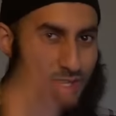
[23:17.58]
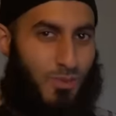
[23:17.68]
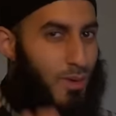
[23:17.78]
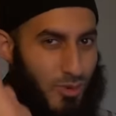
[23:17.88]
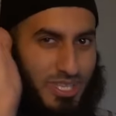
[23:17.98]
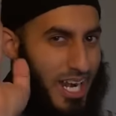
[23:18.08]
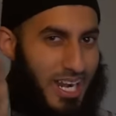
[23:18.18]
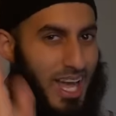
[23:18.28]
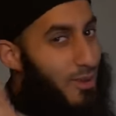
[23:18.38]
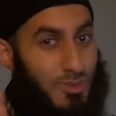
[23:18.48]
someone more than
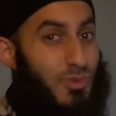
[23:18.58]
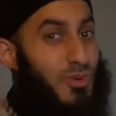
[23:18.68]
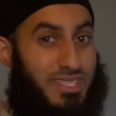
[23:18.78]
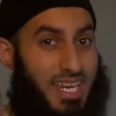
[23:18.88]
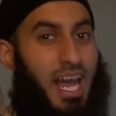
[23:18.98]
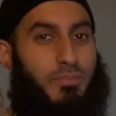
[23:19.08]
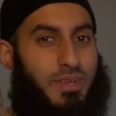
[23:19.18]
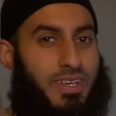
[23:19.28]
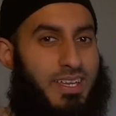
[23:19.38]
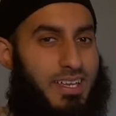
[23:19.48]
Allah, it was always going to
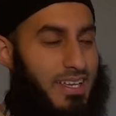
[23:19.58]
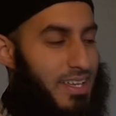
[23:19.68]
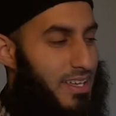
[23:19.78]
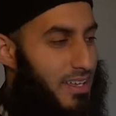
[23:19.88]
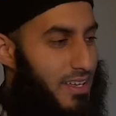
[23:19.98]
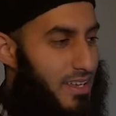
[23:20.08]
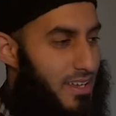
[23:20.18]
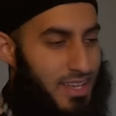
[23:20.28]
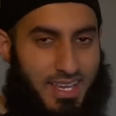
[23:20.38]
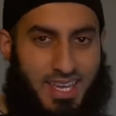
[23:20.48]
happen.
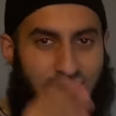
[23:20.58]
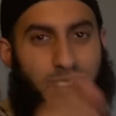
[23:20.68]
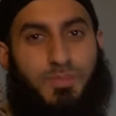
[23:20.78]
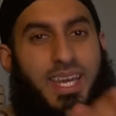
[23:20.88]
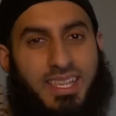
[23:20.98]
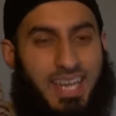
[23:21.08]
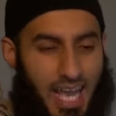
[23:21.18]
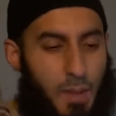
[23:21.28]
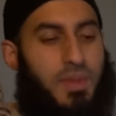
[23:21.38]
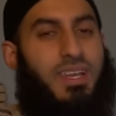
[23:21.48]
It's better that it
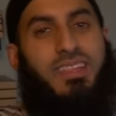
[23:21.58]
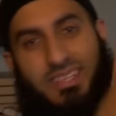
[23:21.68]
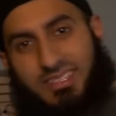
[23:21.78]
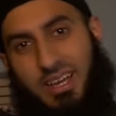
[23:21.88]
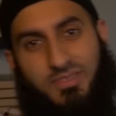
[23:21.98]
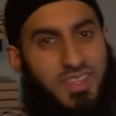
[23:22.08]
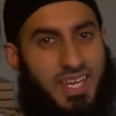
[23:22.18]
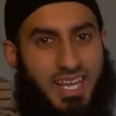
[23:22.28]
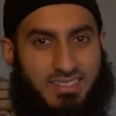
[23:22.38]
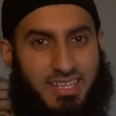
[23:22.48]
happened in this life than the
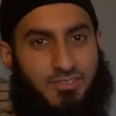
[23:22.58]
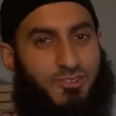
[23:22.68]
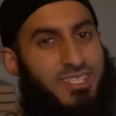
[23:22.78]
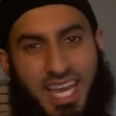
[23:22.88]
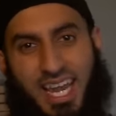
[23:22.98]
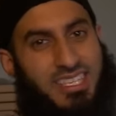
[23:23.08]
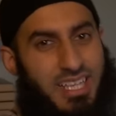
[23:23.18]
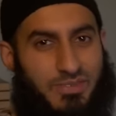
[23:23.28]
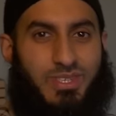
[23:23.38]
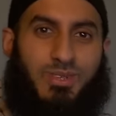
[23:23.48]
next life, because in the next
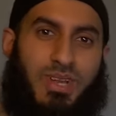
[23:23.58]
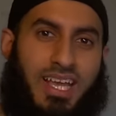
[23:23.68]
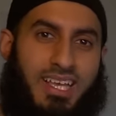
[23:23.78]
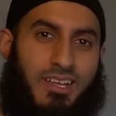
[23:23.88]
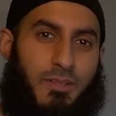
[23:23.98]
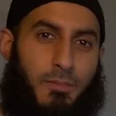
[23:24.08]
life it's too late.